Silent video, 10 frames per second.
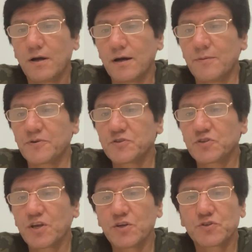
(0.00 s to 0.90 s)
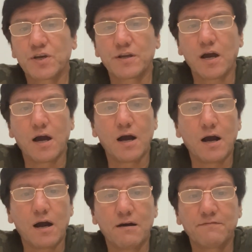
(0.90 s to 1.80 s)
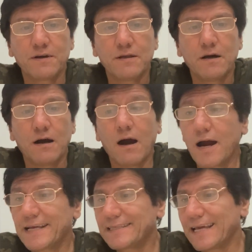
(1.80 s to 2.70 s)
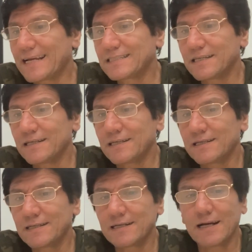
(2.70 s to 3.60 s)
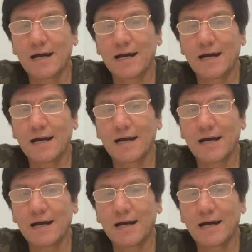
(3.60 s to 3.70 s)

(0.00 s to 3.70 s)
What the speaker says: appreciation of architecture,